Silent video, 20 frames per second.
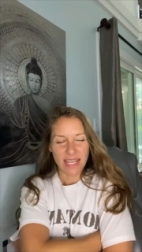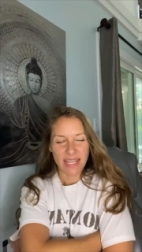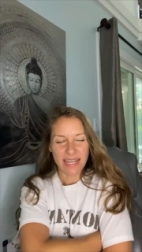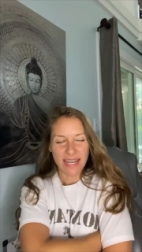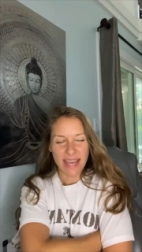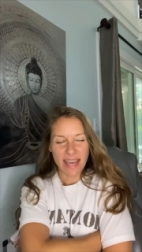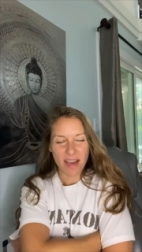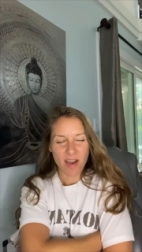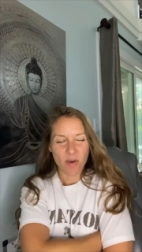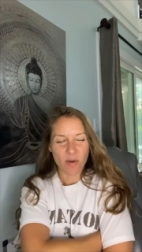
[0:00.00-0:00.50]

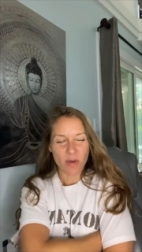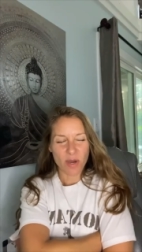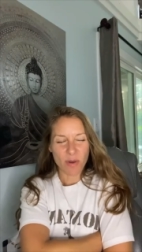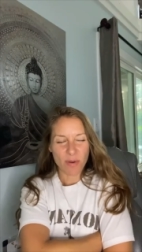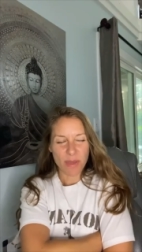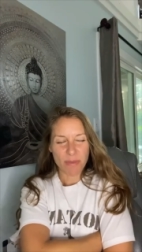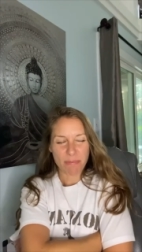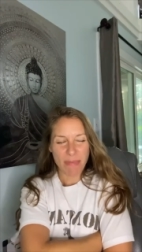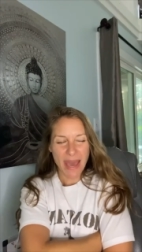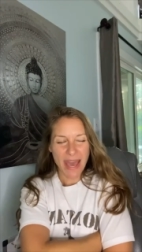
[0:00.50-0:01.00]
And now
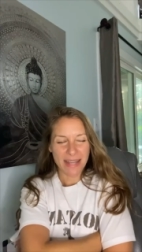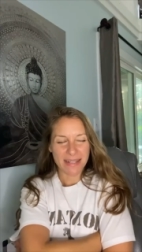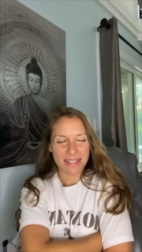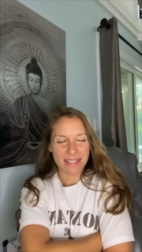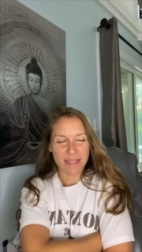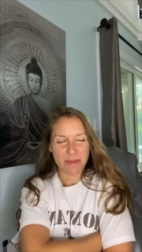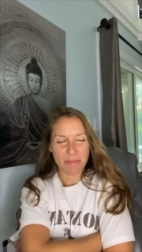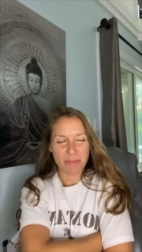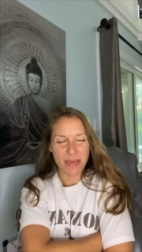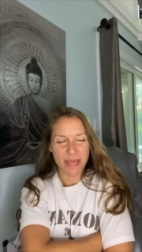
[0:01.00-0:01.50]
going back
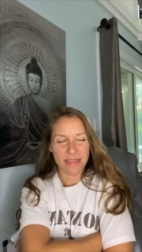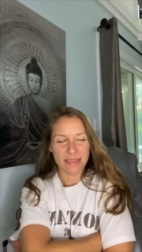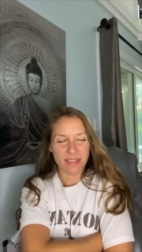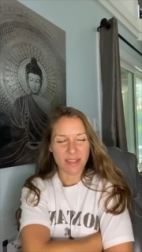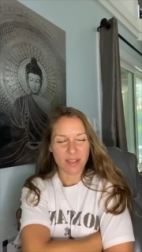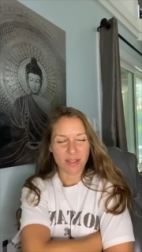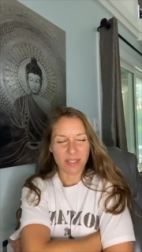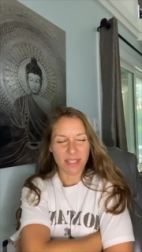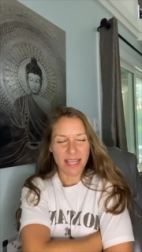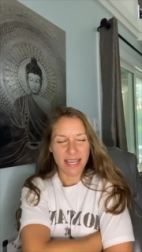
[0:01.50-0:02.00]
to the bed
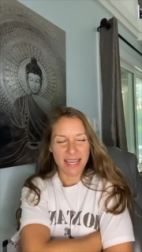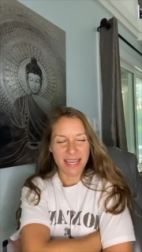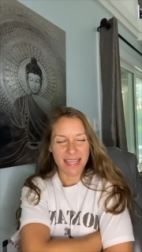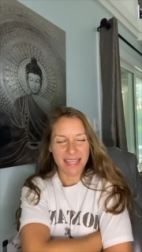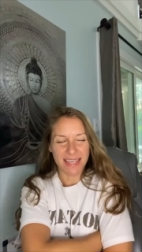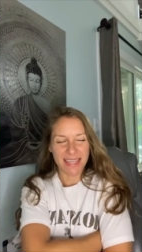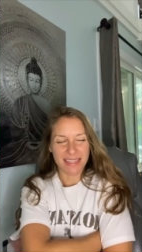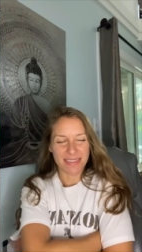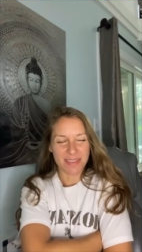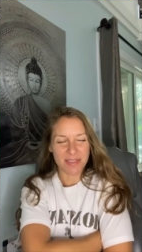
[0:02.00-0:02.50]
that you're
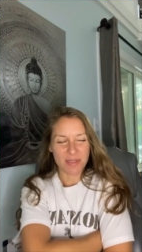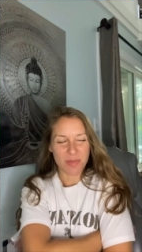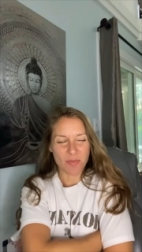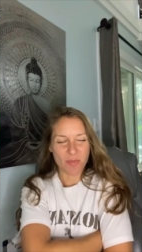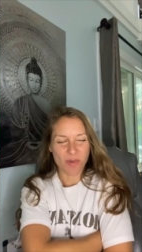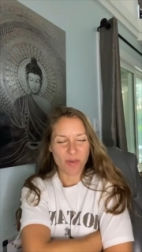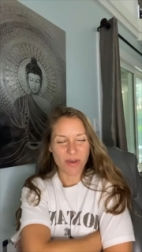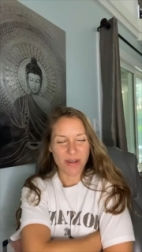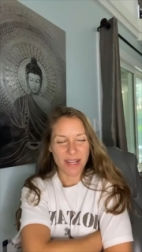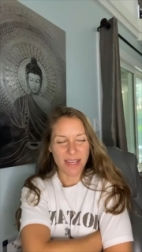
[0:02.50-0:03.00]
laying in this
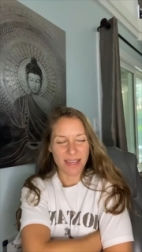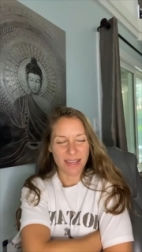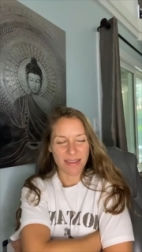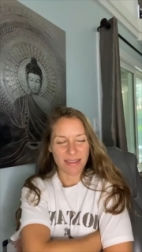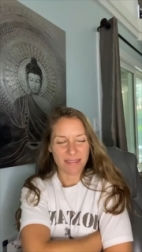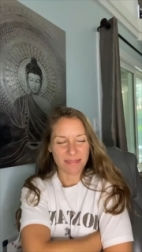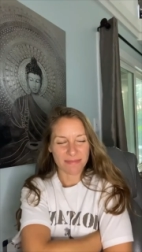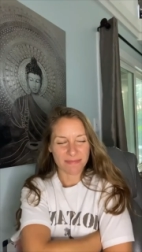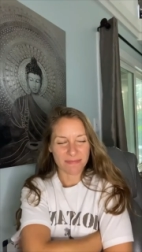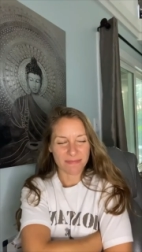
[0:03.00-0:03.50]
morning,
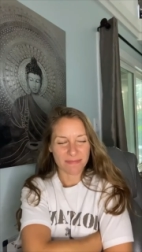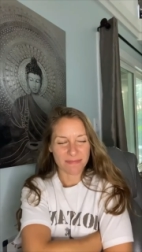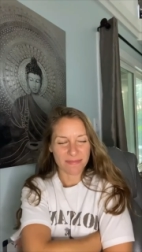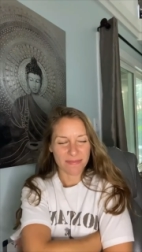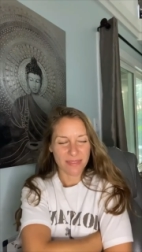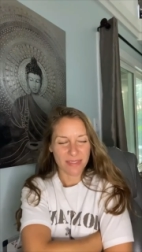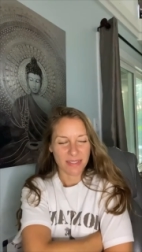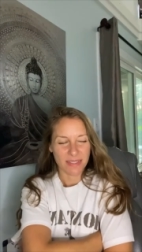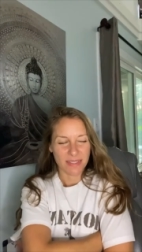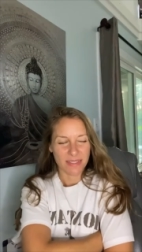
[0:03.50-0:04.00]

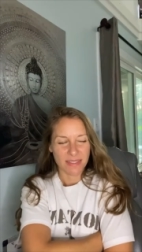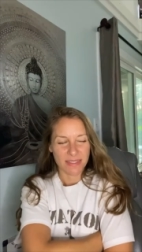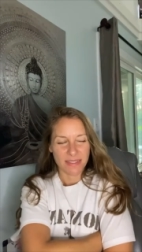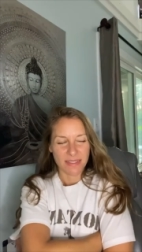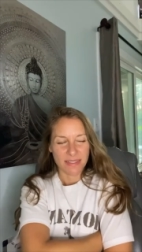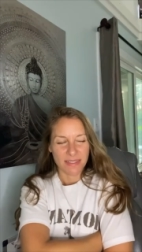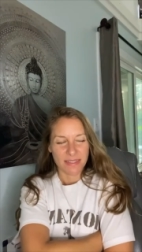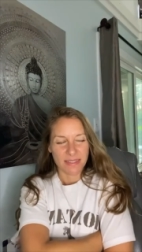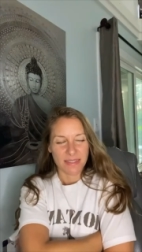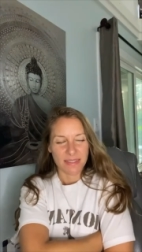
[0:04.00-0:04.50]

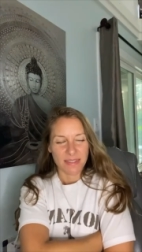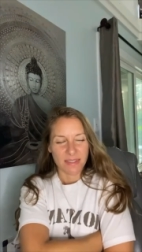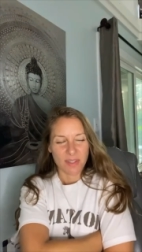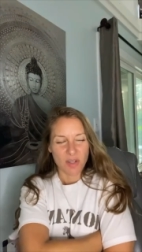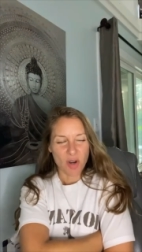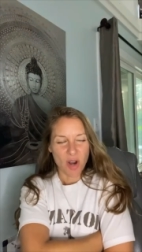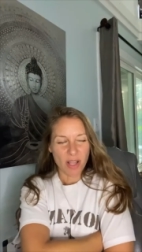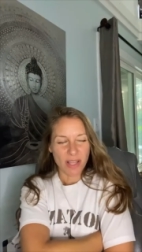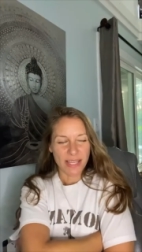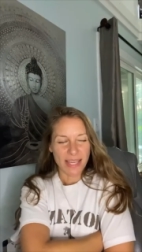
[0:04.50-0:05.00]

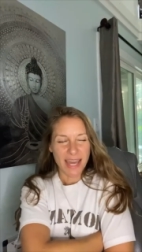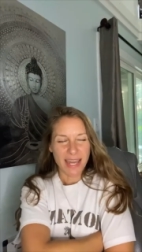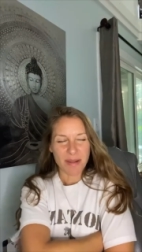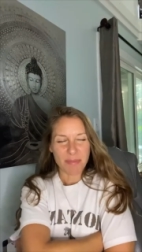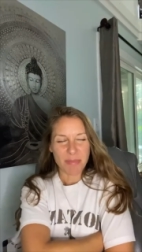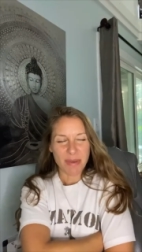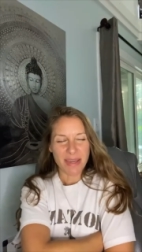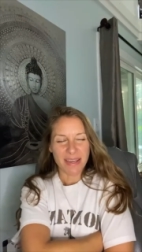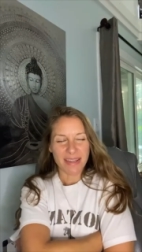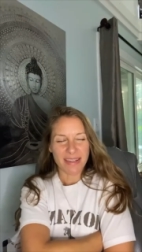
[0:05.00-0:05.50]
crawling out
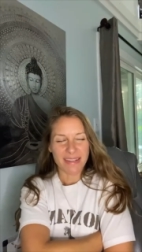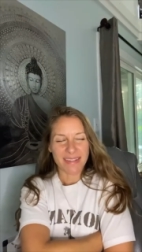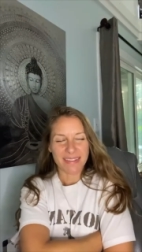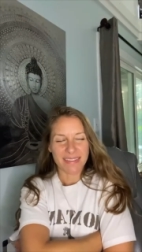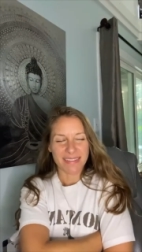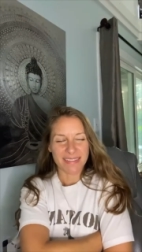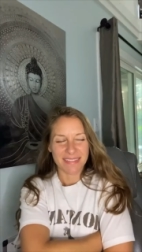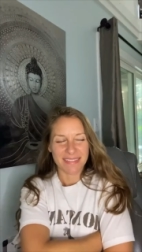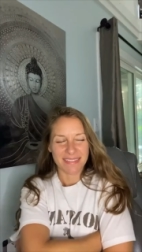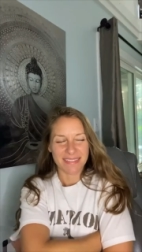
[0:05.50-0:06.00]
of bed
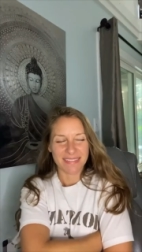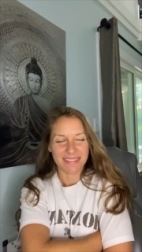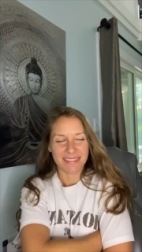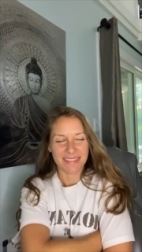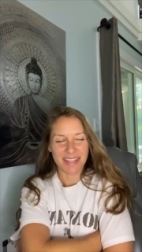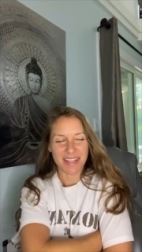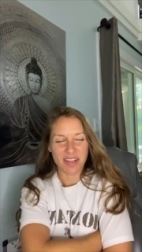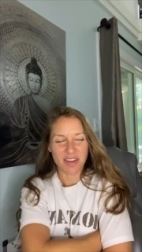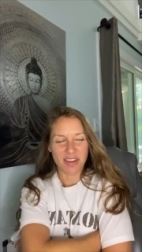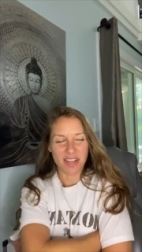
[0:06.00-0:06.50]

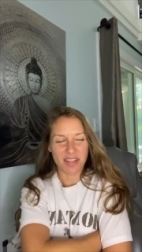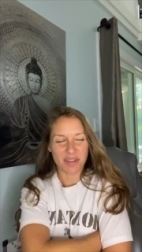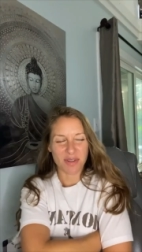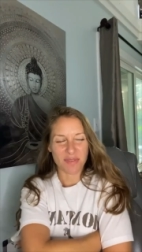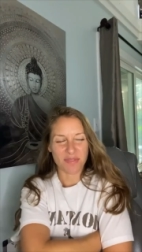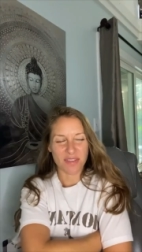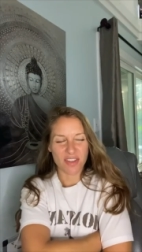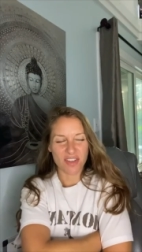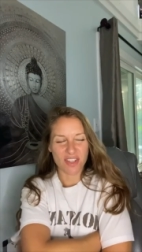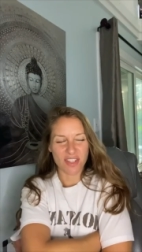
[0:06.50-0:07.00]
in your
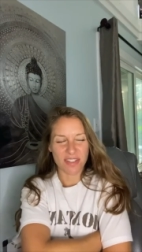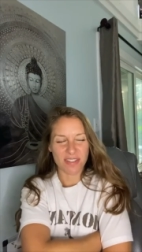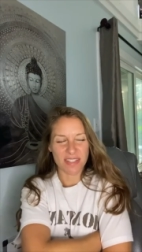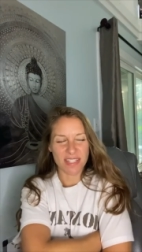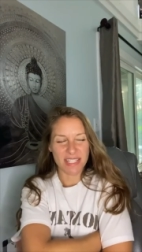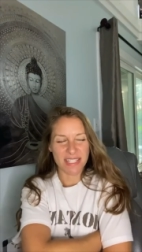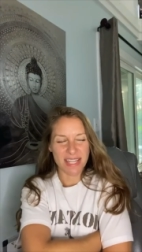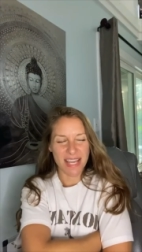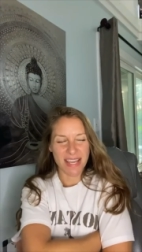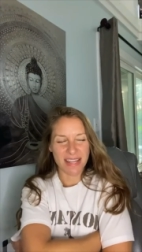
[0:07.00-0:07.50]
inner vision,
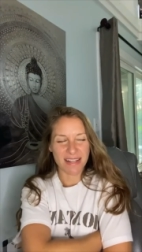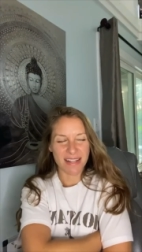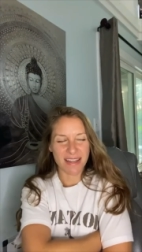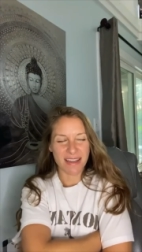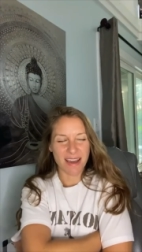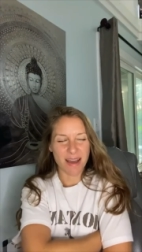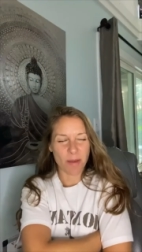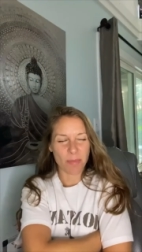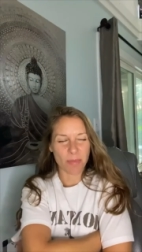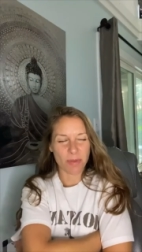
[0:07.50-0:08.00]

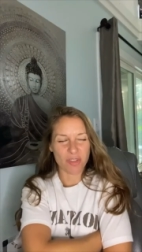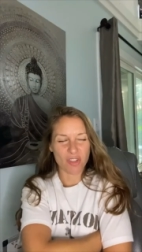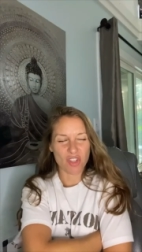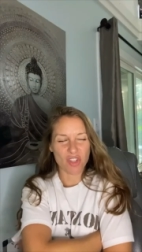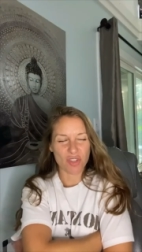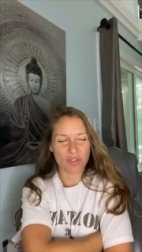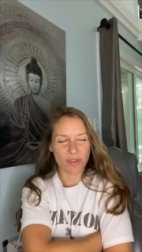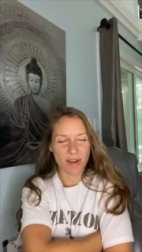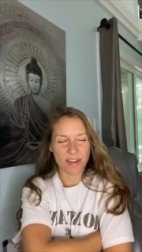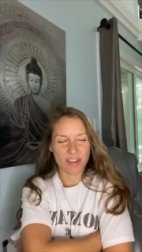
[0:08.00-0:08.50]
standing up and
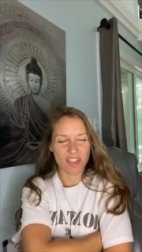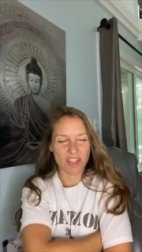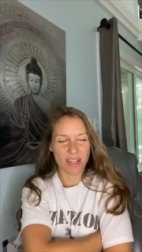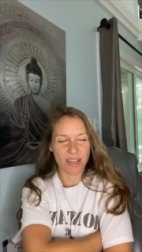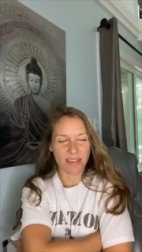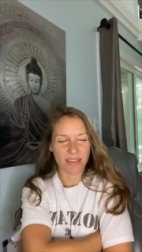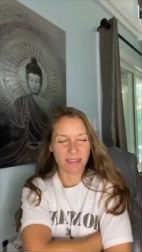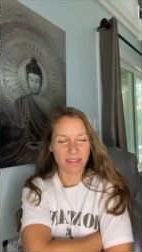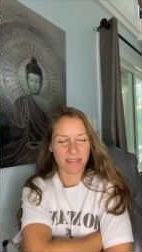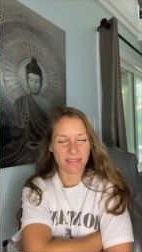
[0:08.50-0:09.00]

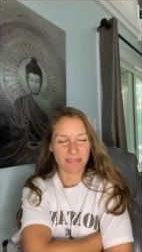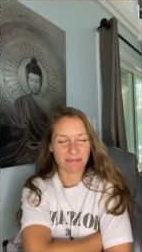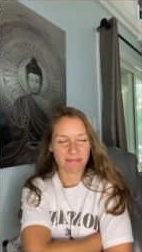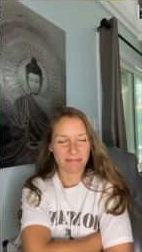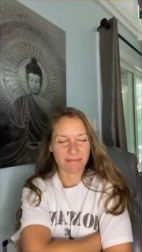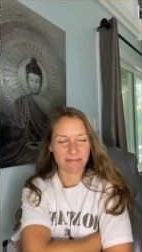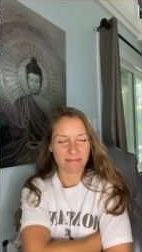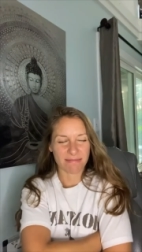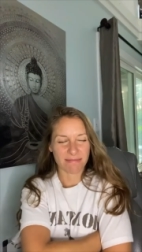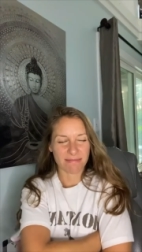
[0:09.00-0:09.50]
stretching,
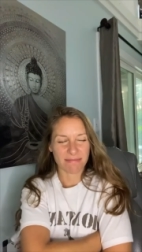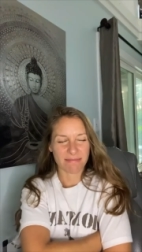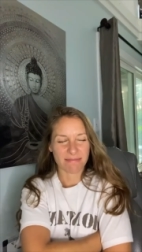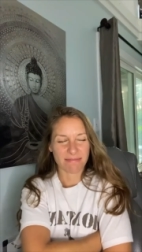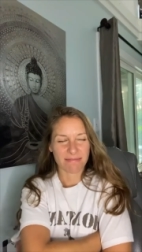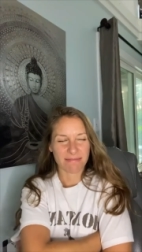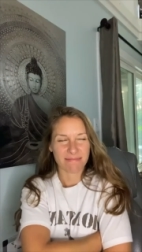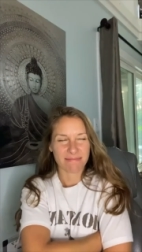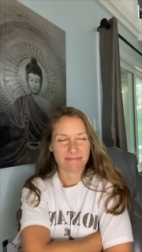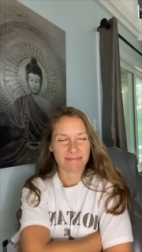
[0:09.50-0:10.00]

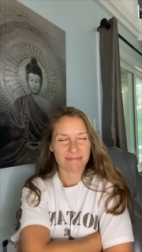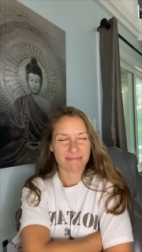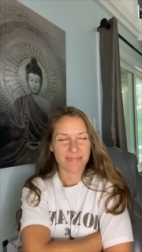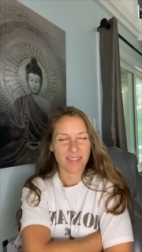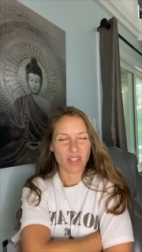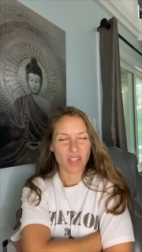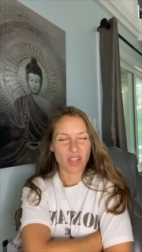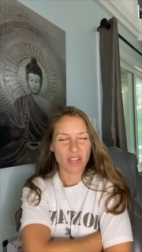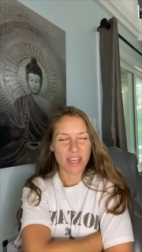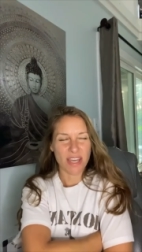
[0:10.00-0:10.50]

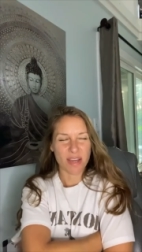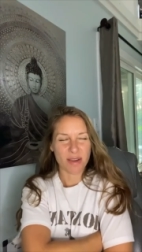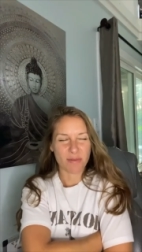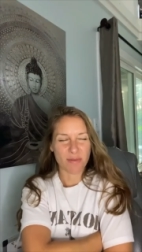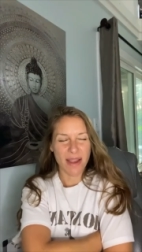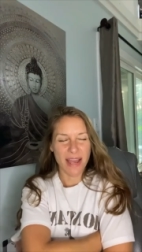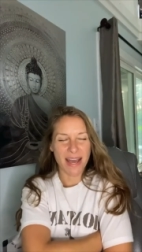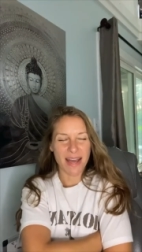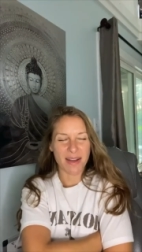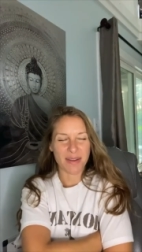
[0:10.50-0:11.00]
looking
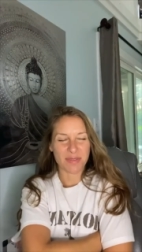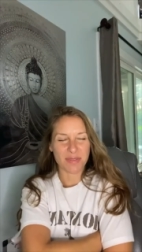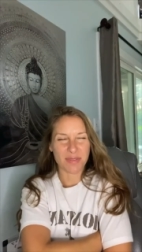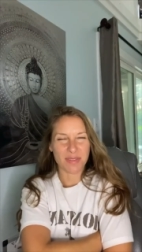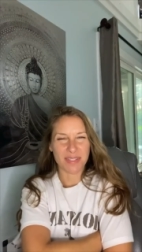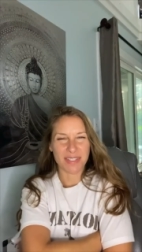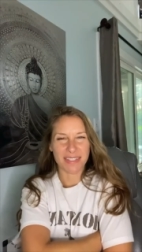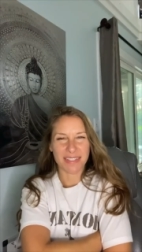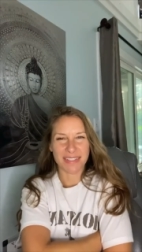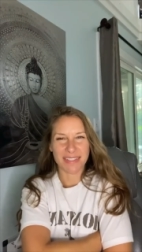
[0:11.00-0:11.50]

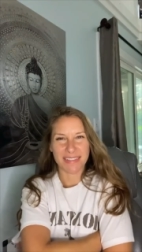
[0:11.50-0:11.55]
around.